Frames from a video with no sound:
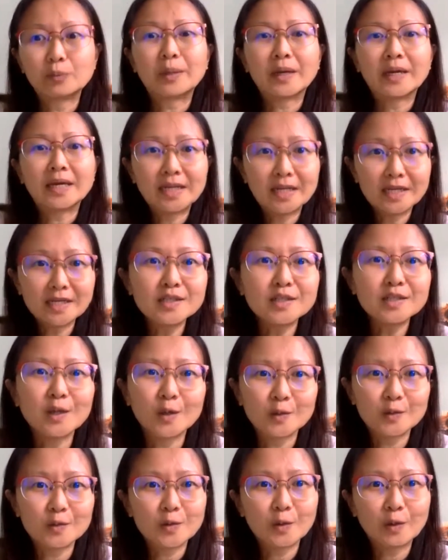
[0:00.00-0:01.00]
but it is
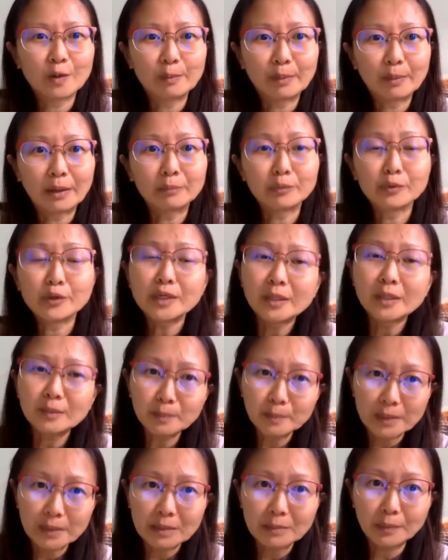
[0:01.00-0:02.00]
also about bringing
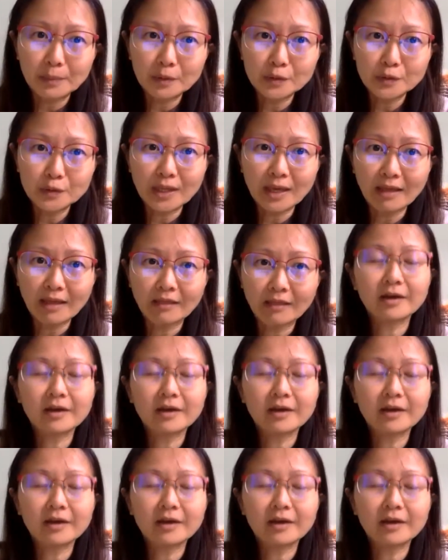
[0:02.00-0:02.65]
people together.